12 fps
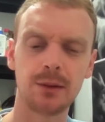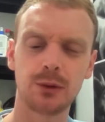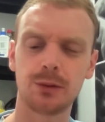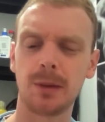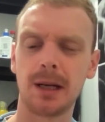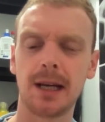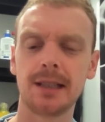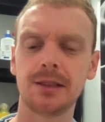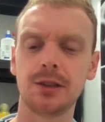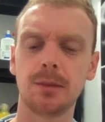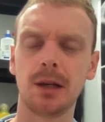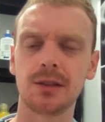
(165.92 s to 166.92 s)
which meant I had
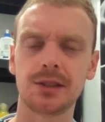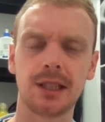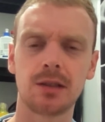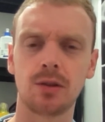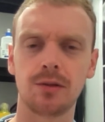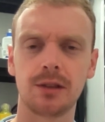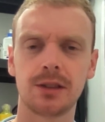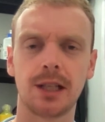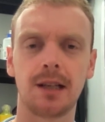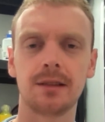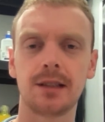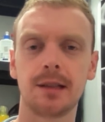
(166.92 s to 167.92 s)
to do about 600
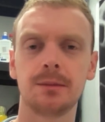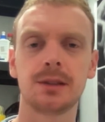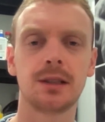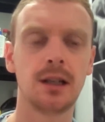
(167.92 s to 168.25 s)
cyanotypes.